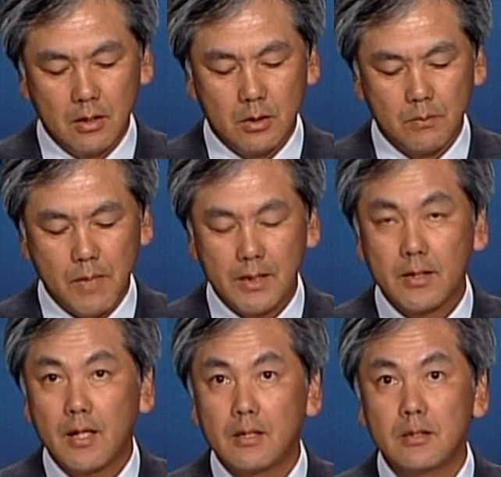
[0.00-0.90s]
to
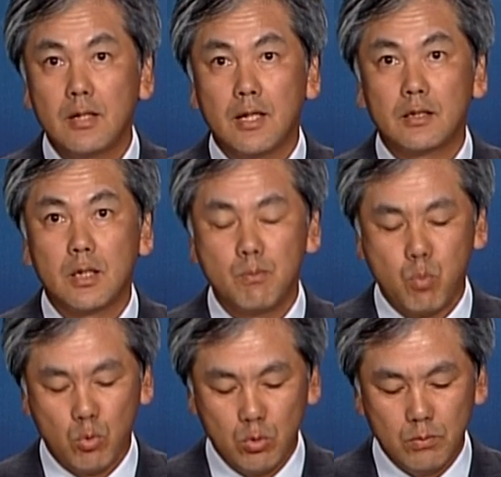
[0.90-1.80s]
maintain and
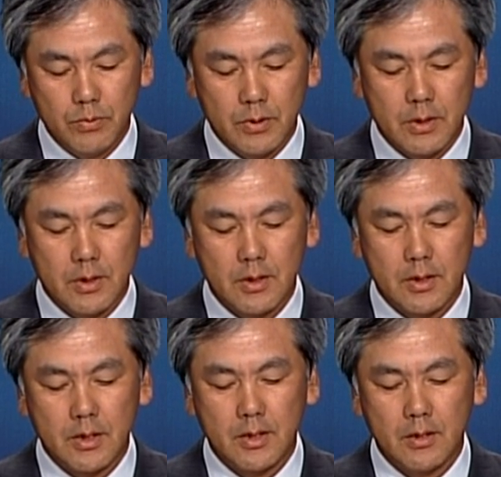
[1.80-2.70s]
improve
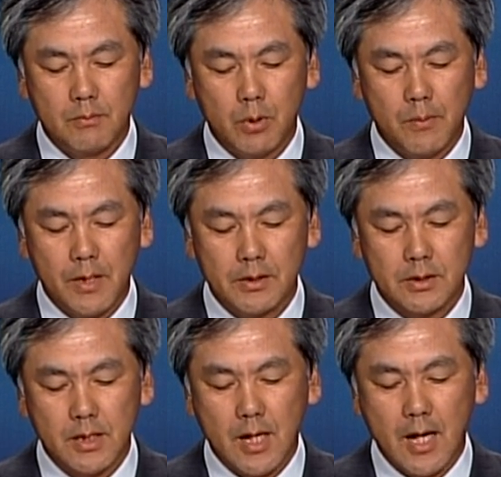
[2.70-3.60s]
the
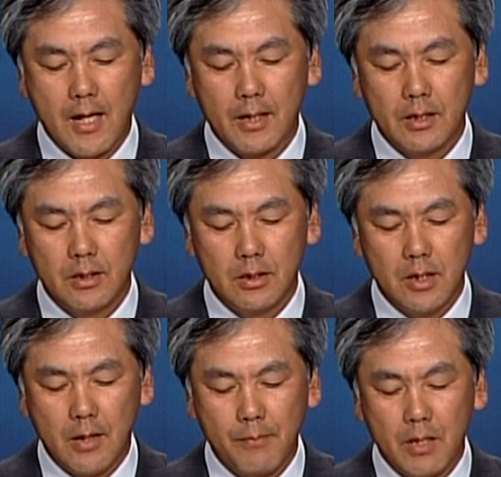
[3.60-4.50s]
high
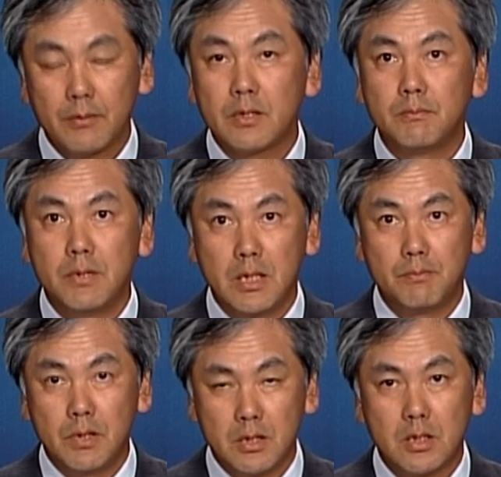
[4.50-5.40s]

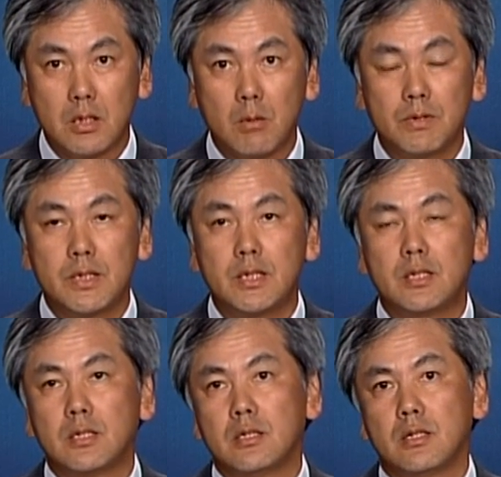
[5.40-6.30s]
reliability of
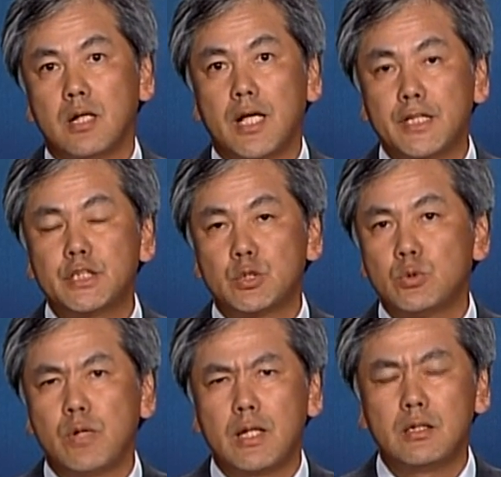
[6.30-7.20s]
the
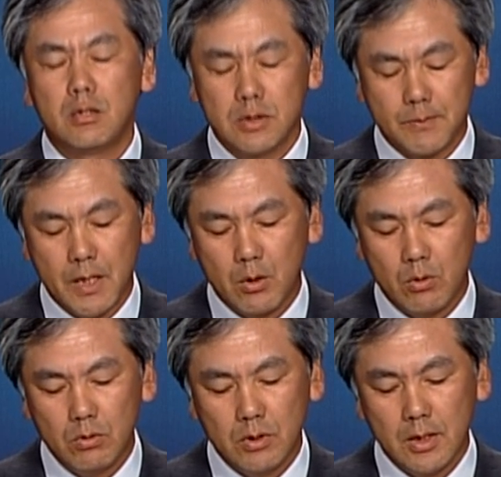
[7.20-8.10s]
H2A launch
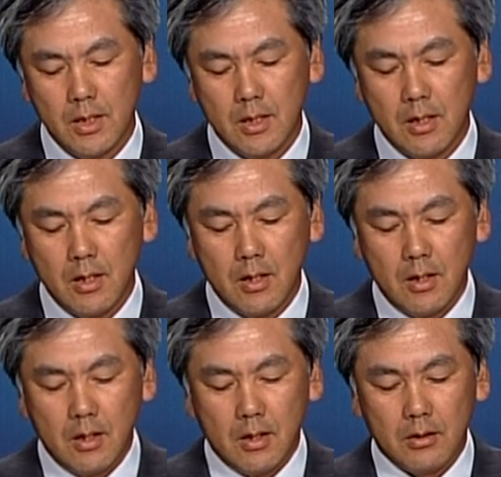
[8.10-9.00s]
vehicle.
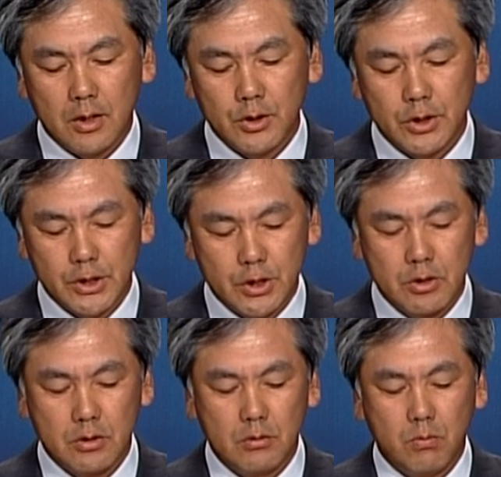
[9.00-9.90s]
And actually, it's
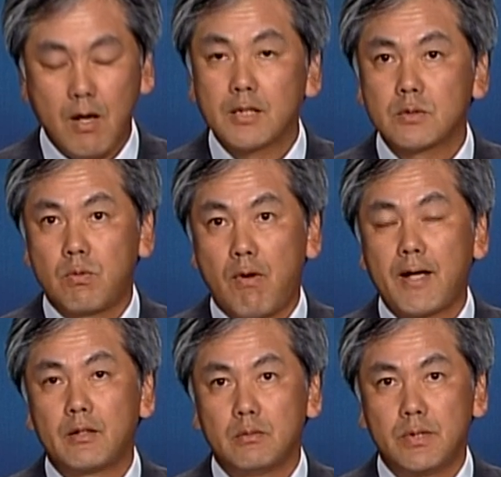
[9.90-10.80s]
the first
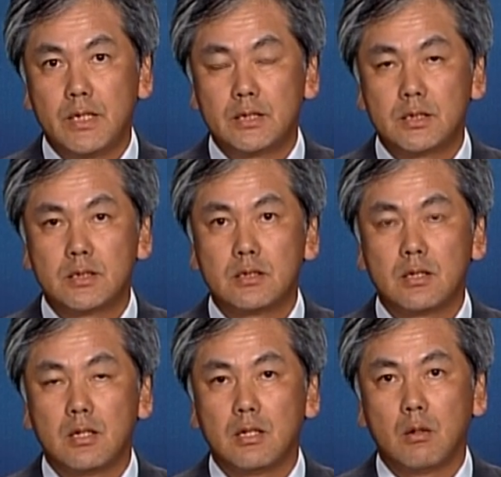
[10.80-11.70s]
flight of this
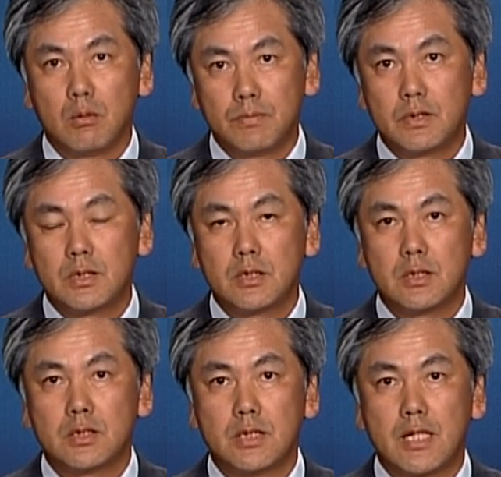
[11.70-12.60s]

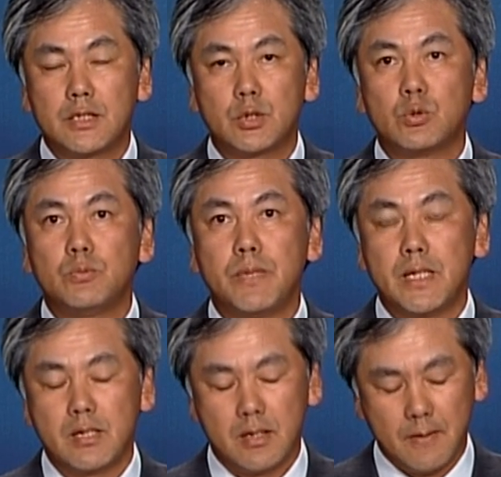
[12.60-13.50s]
H2B.